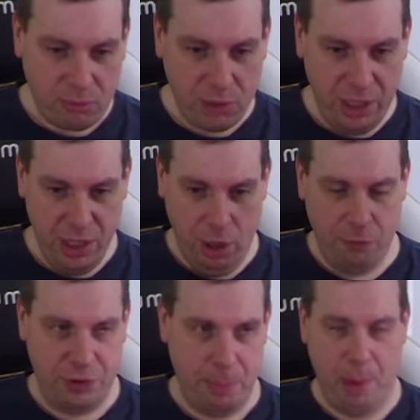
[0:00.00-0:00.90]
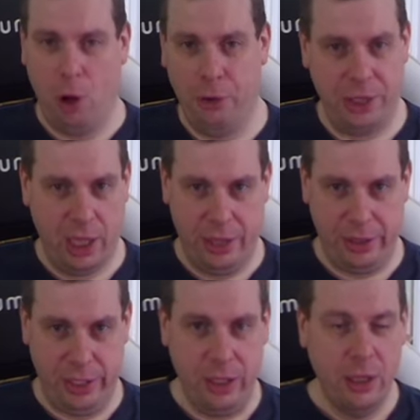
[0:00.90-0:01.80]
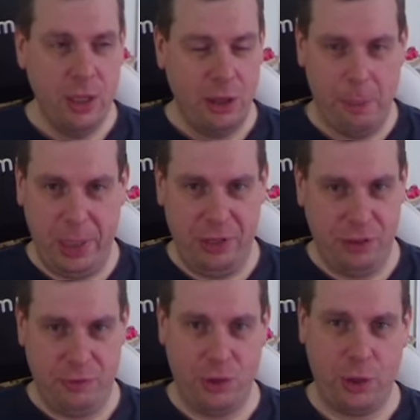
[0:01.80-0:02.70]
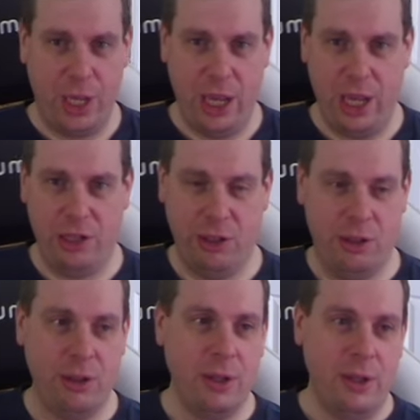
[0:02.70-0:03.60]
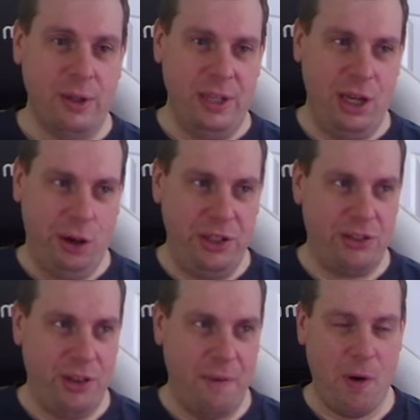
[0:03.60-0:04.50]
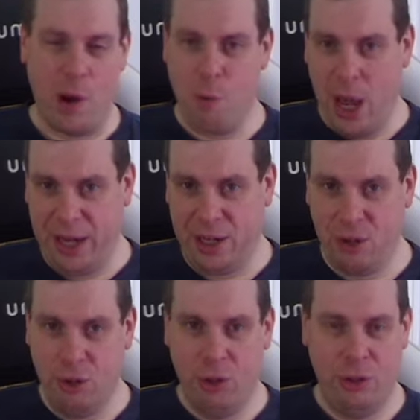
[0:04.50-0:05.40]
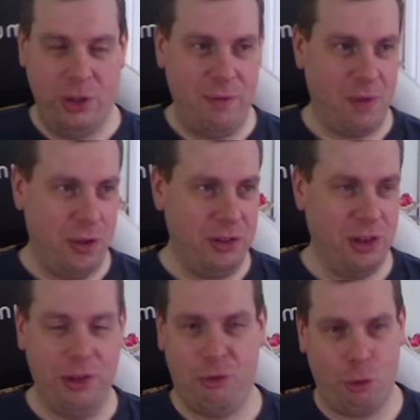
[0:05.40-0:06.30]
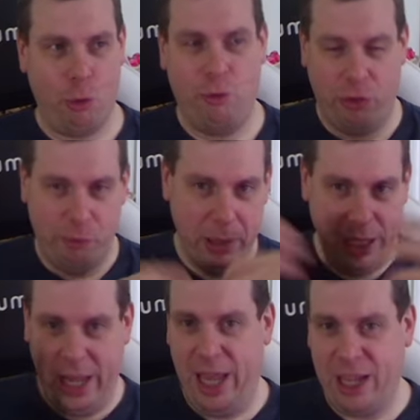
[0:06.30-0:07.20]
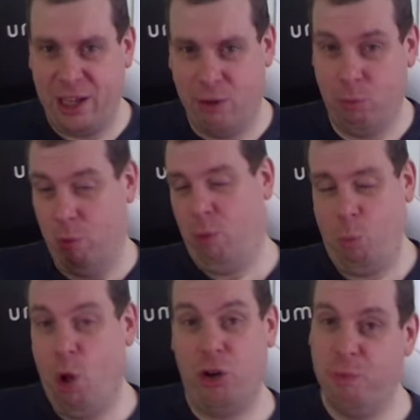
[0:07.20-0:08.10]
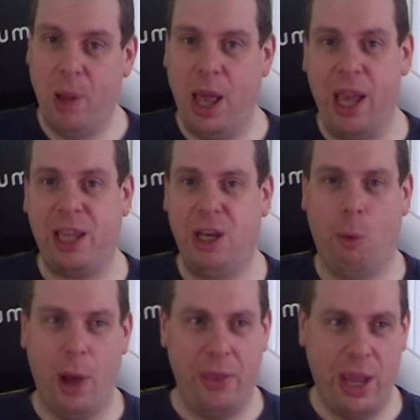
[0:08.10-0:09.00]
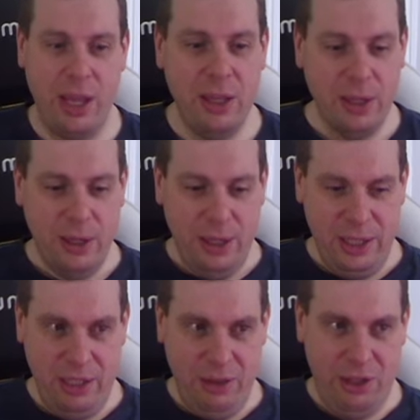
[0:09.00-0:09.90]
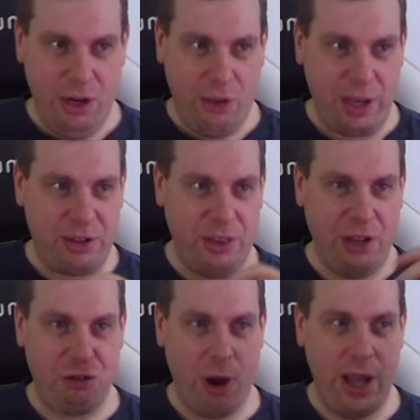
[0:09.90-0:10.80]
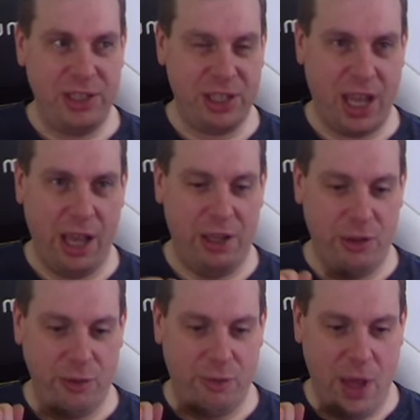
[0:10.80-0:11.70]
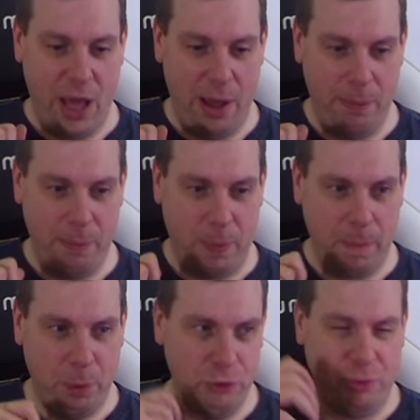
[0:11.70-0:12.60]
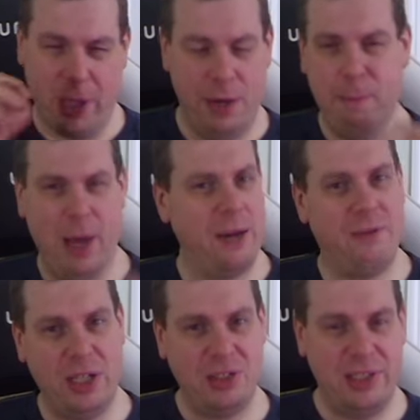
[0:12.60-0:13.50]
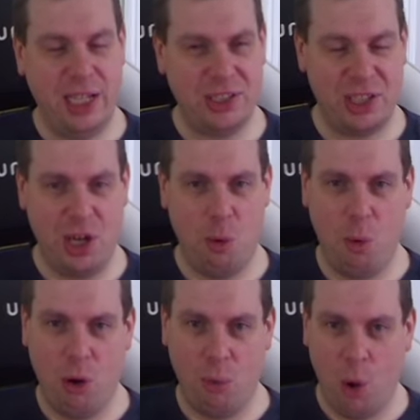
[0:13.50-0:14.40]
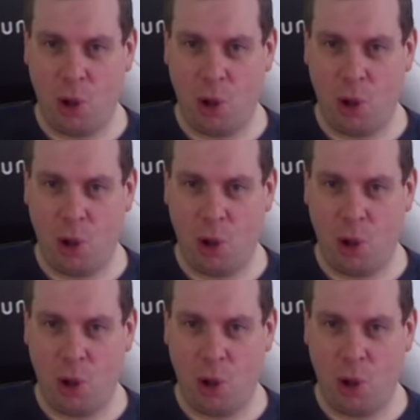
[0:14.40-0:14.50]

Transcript: you know, obviously born in like the Peace of Tukiid, and you know, it's they're very radical, and they've got this the truth of Blake, or well, Word of Blake, you know, where they're trying to kind of put some kind of manifest destiny on what